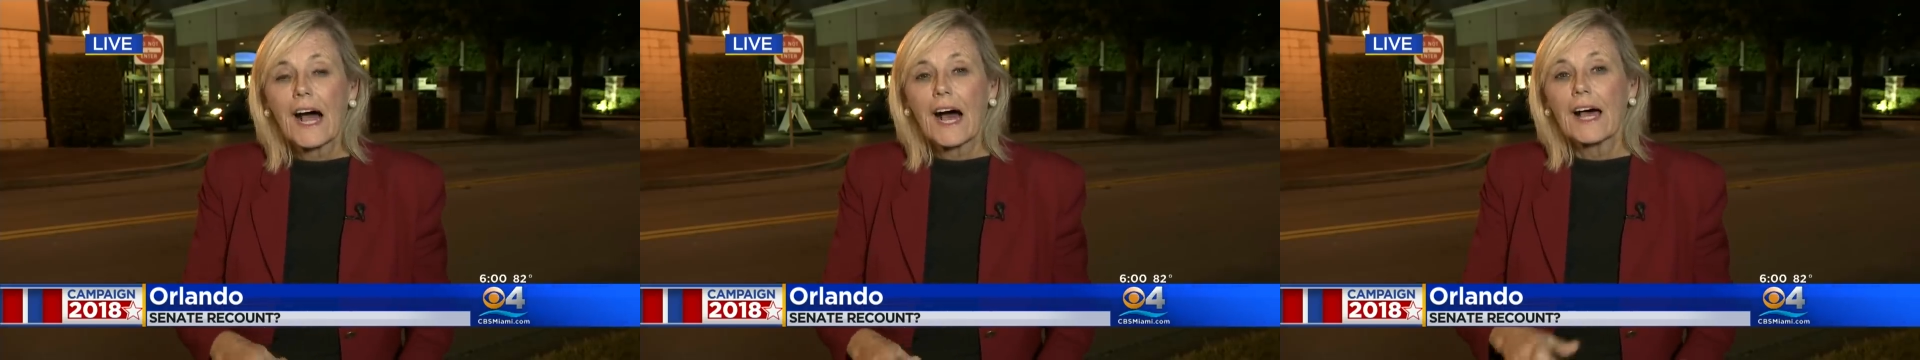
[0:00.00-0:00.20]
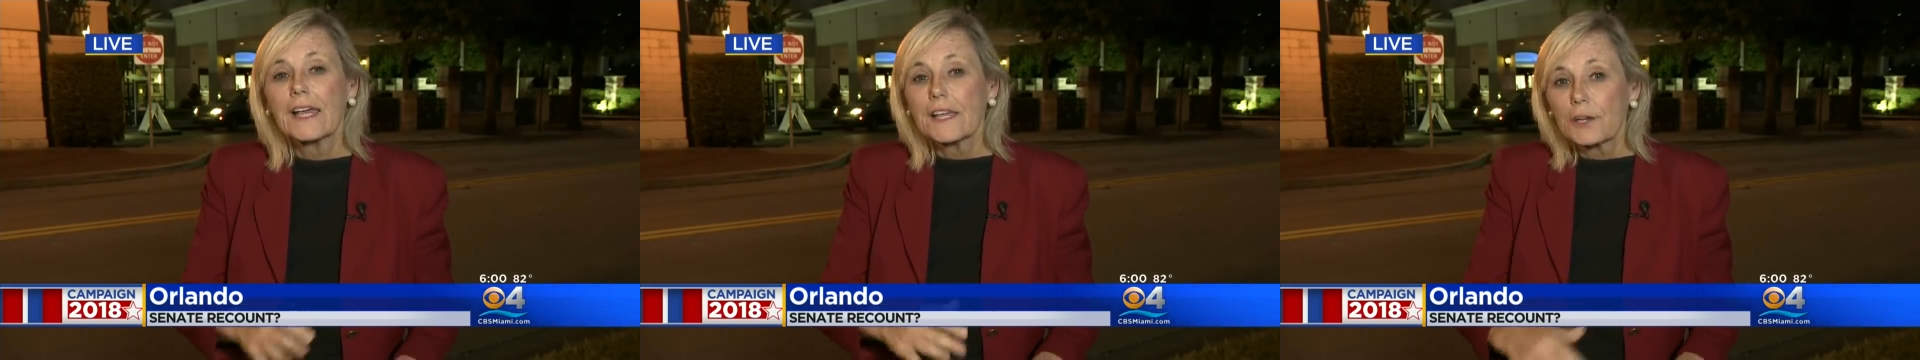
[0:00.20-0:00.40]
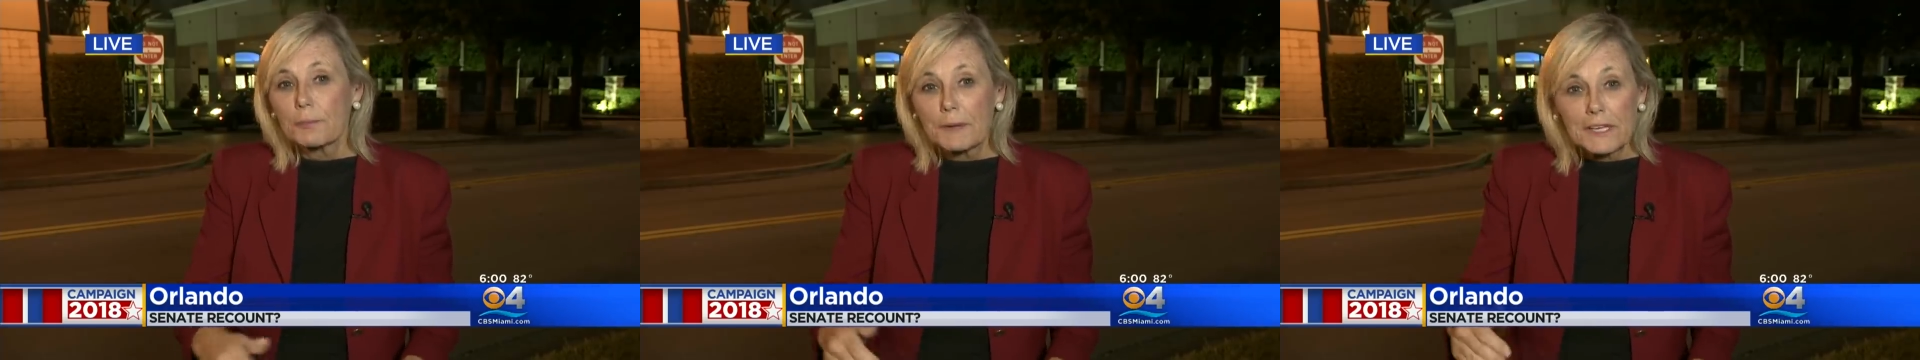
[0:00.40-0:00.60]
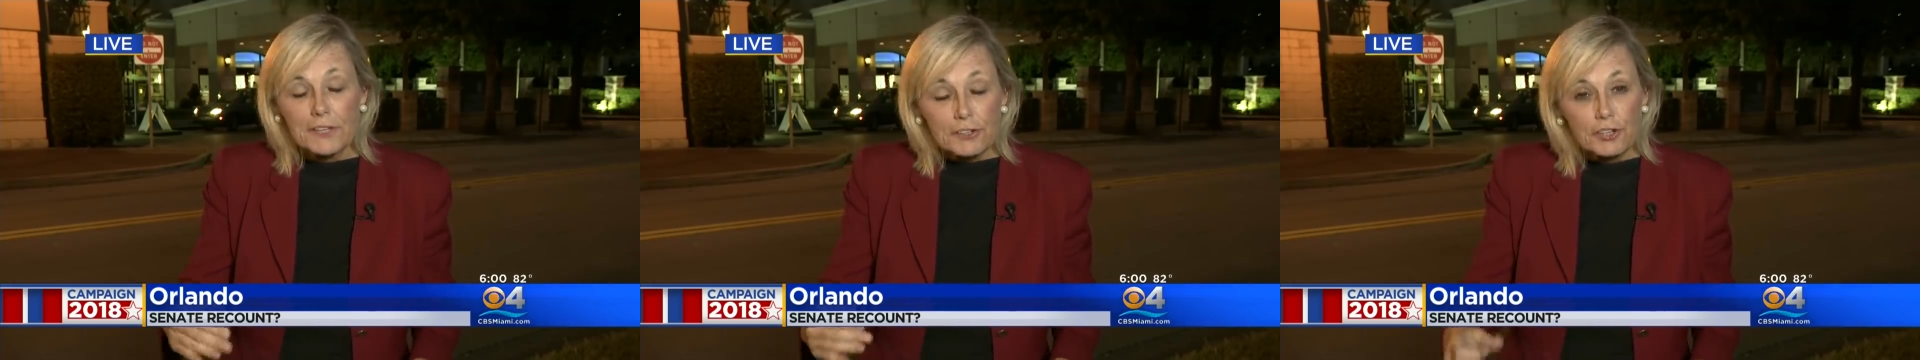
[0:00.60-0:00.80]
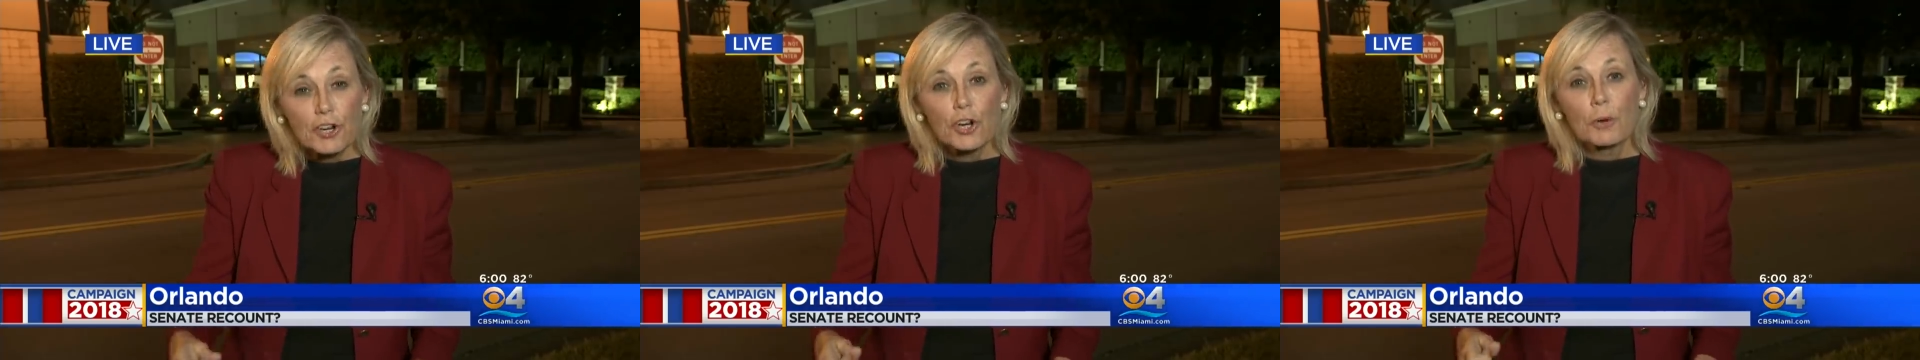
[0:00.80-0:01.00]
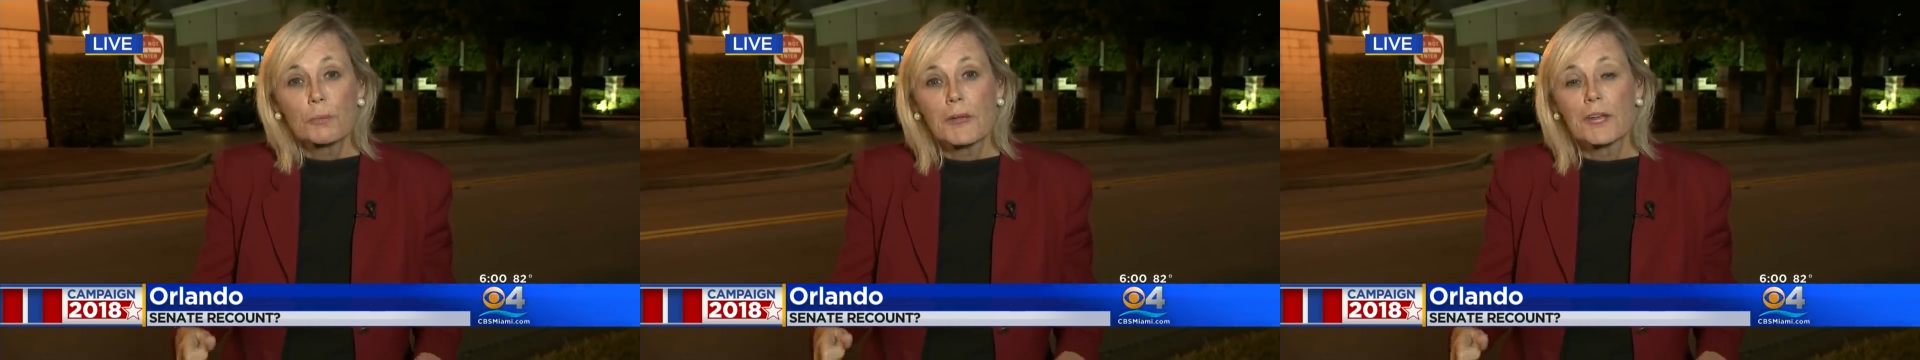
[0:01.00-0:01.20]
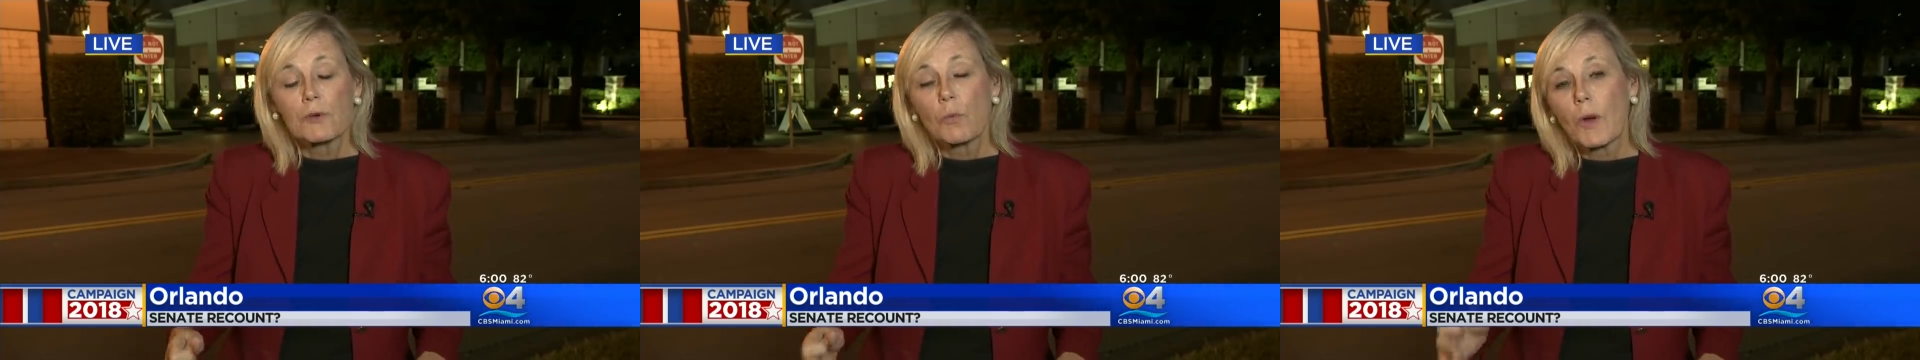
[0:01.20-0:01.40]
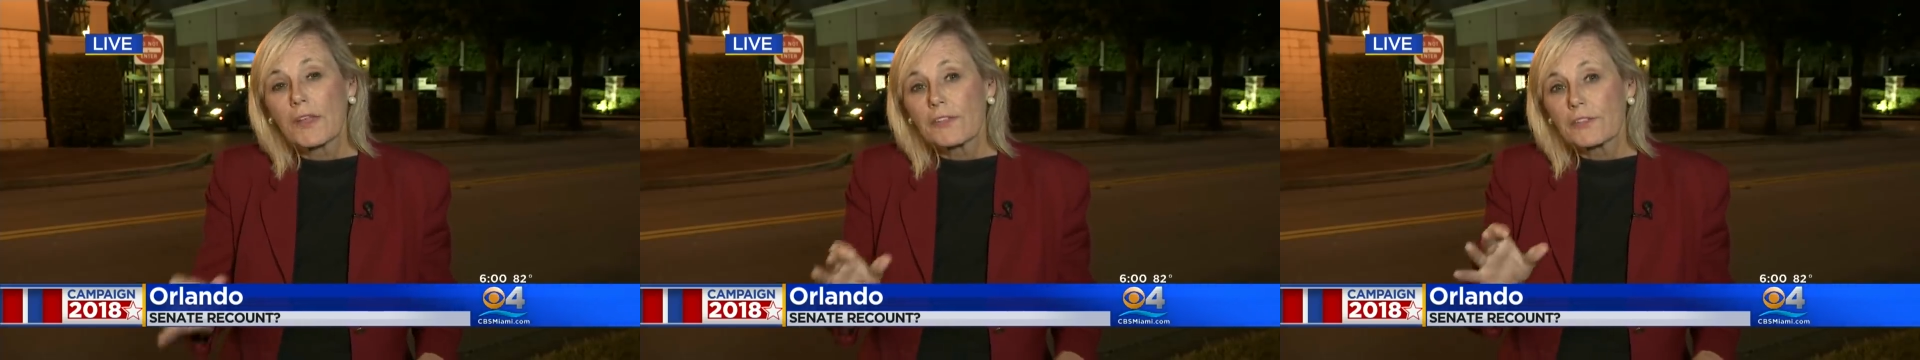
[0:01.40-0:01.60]
uh, it'll be
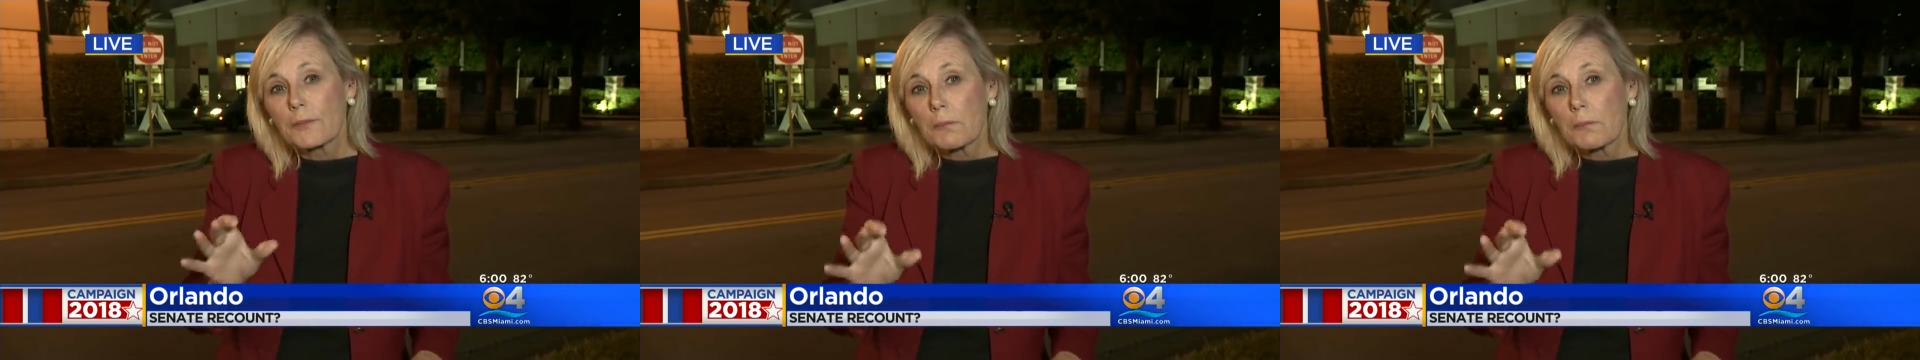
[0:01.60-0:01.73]
determined whether